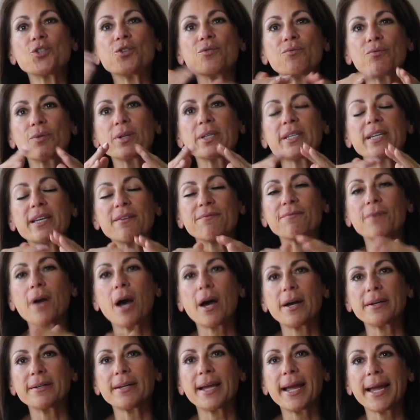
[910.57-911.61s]
you really have
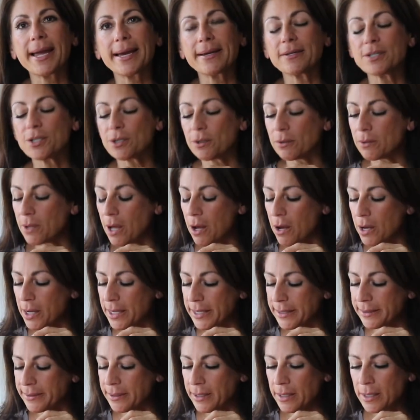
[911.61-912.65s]
gotten a handle
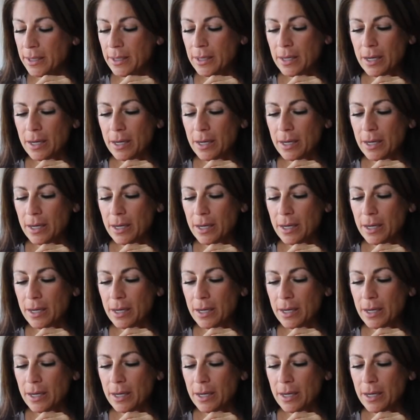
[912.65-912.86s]
on